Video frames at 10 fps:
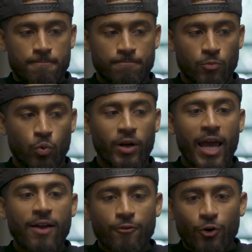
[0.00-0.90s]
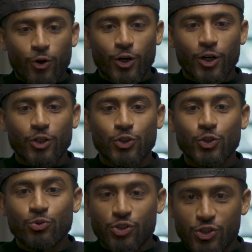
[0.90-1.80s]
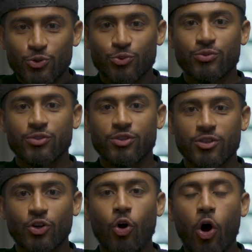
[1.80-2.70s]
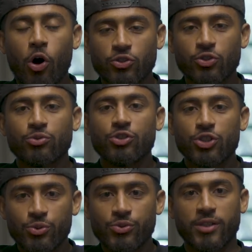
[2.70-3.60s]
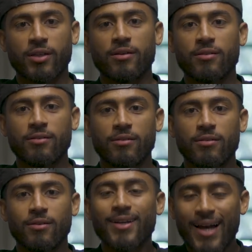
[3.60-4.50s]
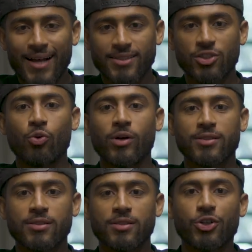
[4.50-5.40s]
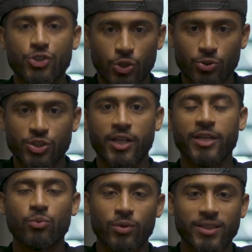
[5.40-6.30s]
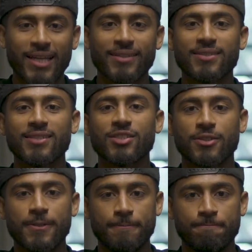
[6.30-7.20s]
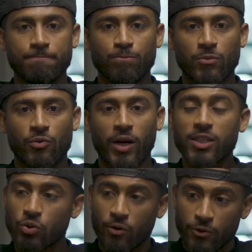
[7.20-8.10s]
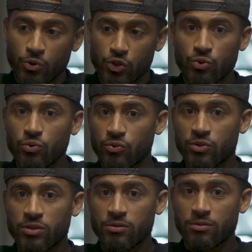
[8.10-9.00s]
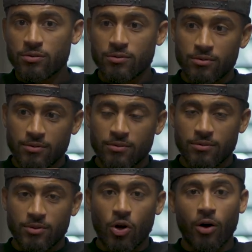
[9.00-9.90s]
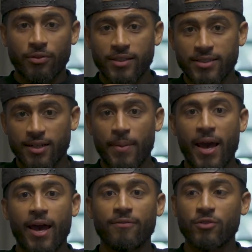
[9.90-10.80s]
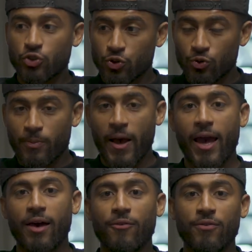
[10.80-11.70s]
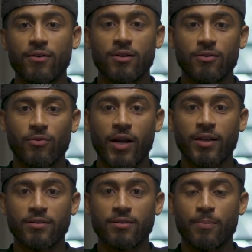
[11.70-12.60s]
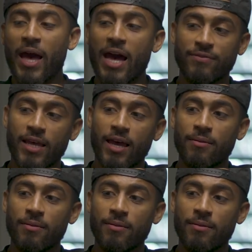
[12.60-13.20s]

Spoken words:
whatever you choose, you're also choosing the consequences associated with that decision, right? So if you choose the authentic path, the true path, right? The path that,